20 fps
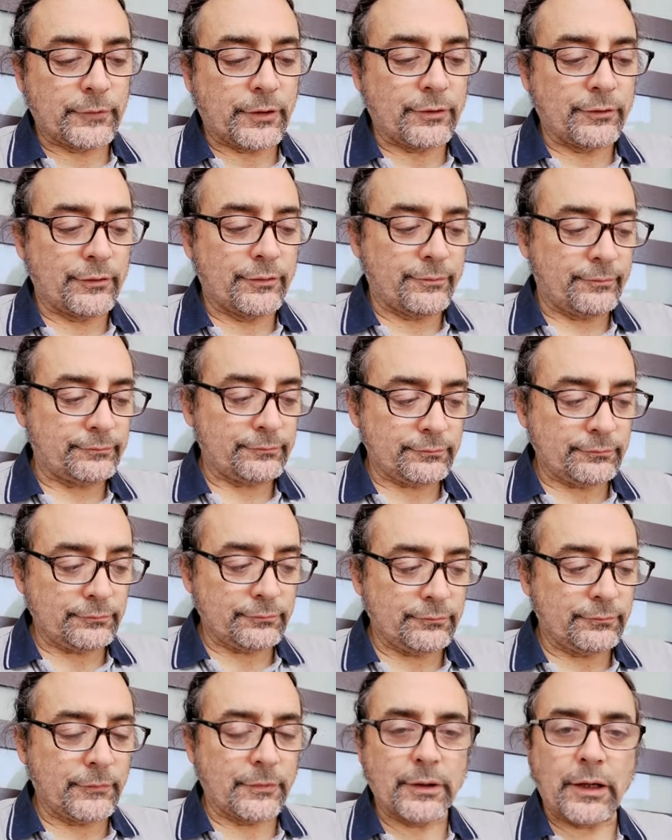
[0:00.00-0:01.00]
because
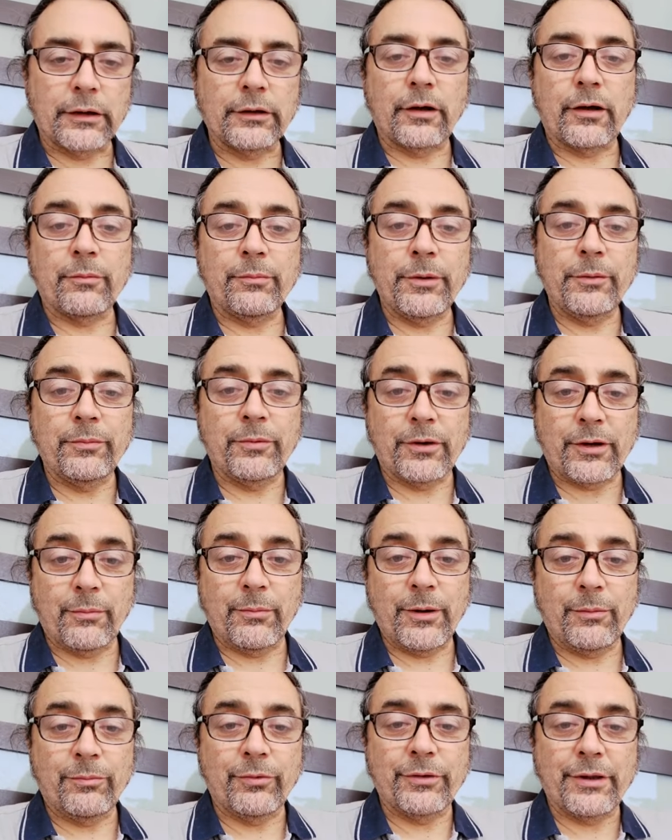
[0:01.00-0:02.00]
a lot of people
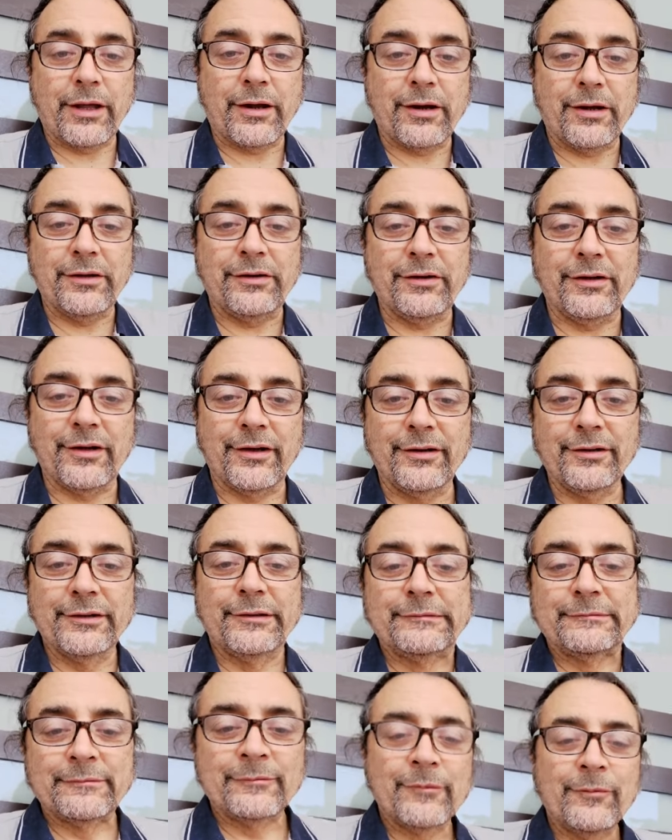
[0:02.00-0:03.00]
come up with that idea
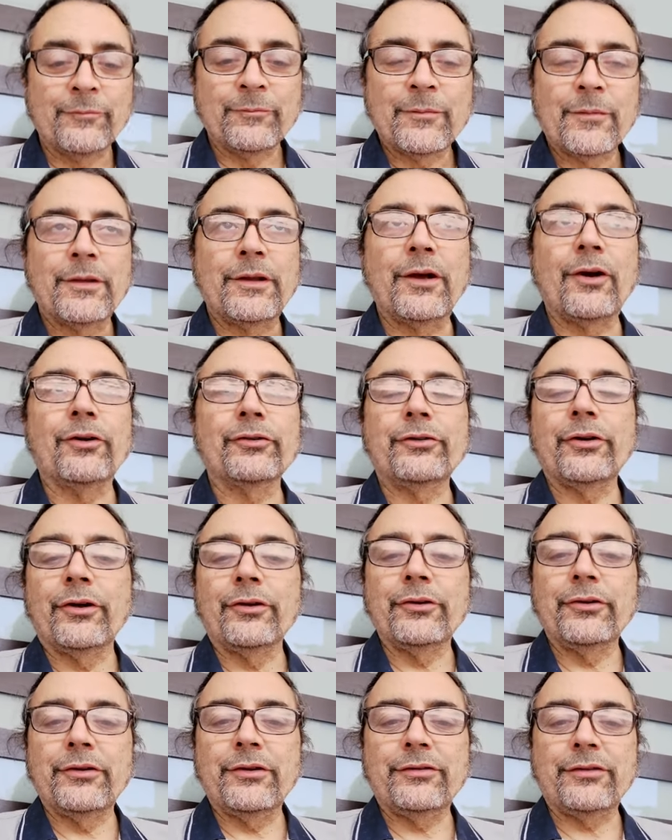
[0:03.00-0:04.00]
they all
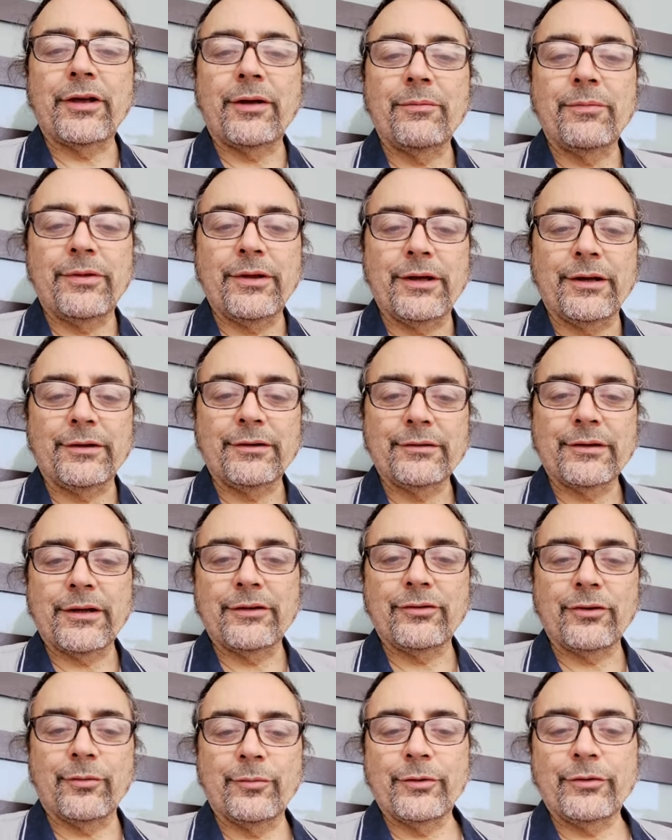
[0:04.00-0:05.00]
tell you the same thing.
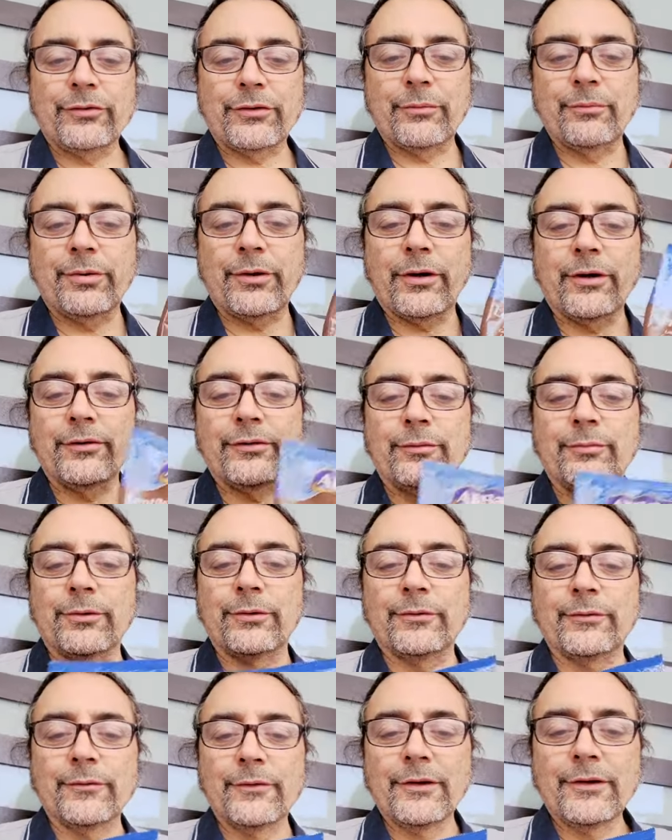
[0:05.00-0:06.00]
It's almost
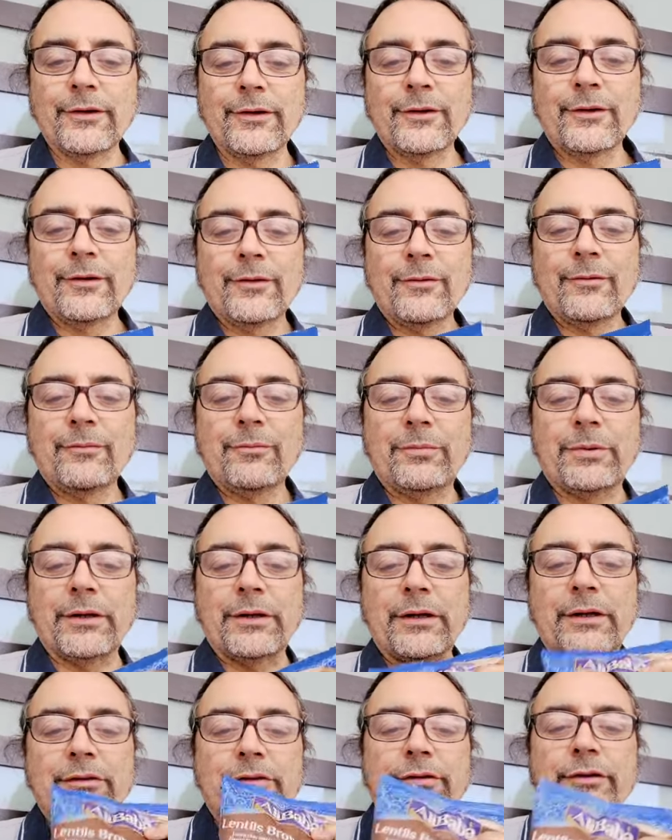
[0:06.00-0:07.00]
impossible.
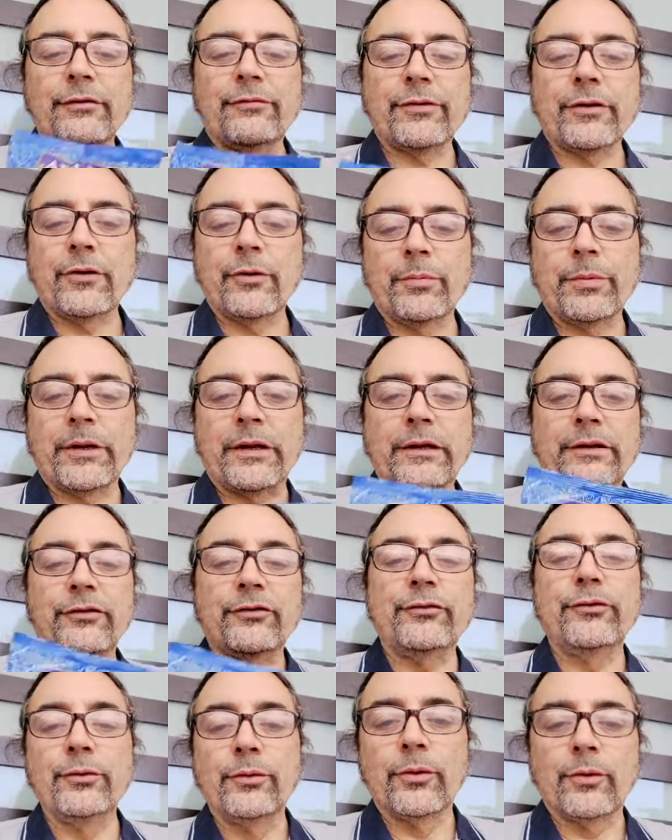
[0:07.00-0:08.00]
But it's difficult, but
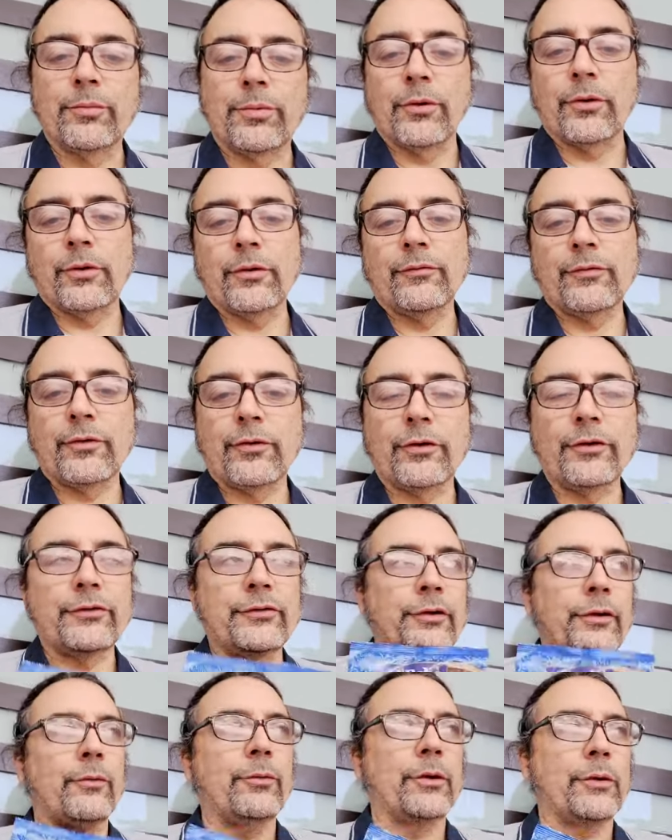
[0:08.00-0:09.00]
it's doable. Of
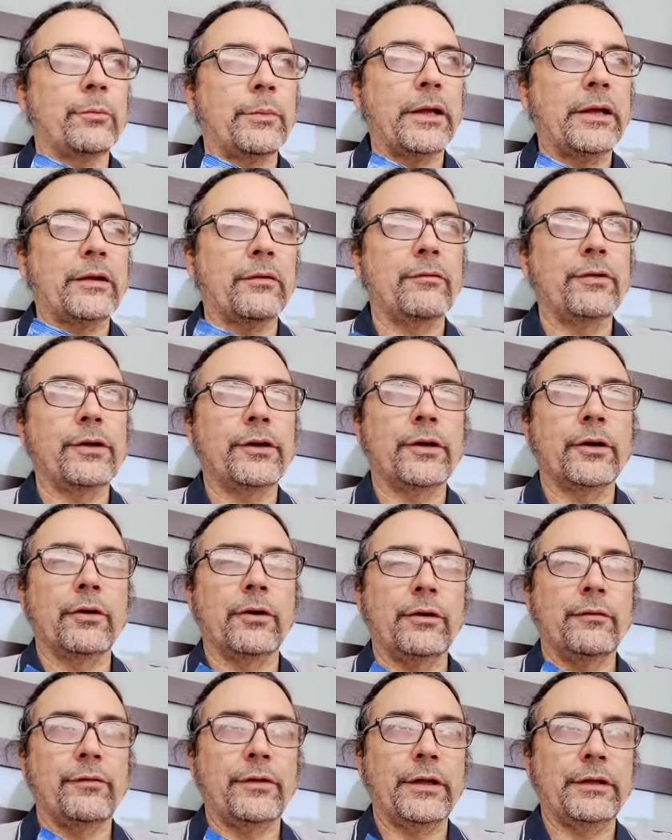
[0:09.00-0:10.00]
course, they wouldn't make a
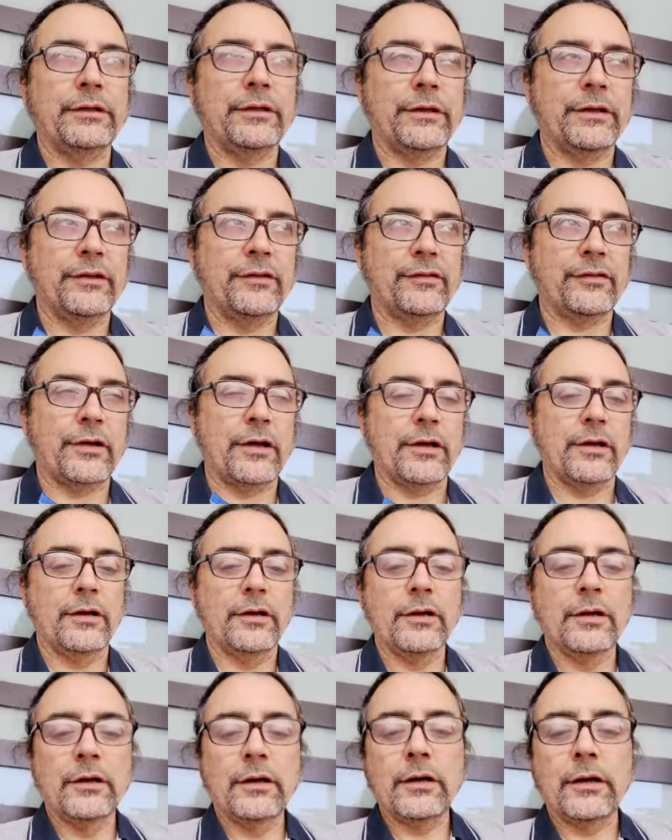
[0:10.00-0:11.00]
video if they didn't say
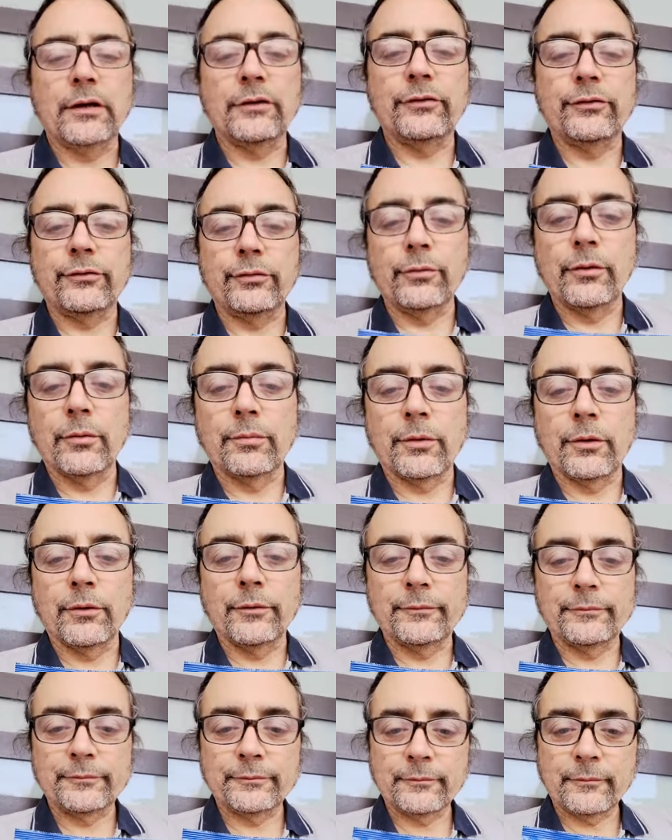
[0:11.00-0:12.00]
it's
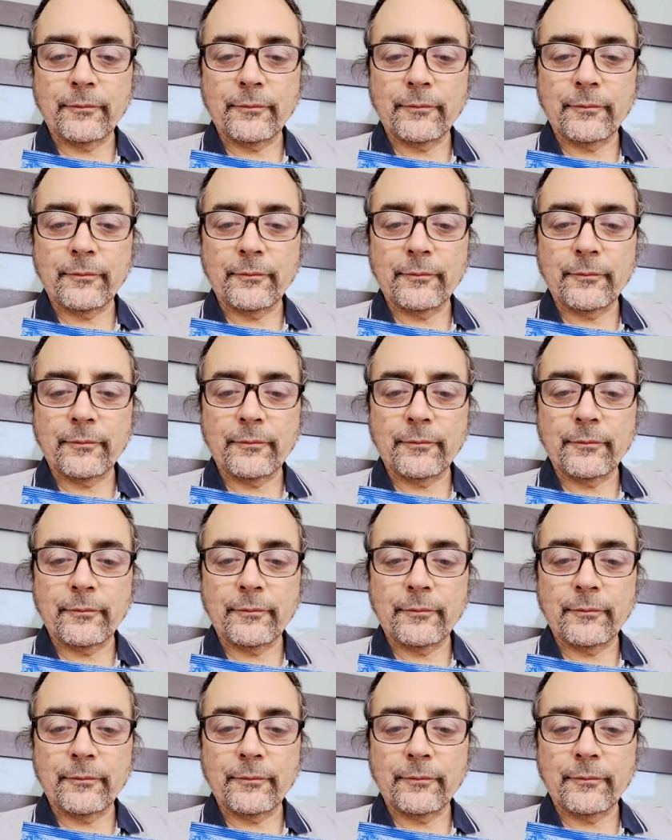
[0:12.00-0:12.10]
doable.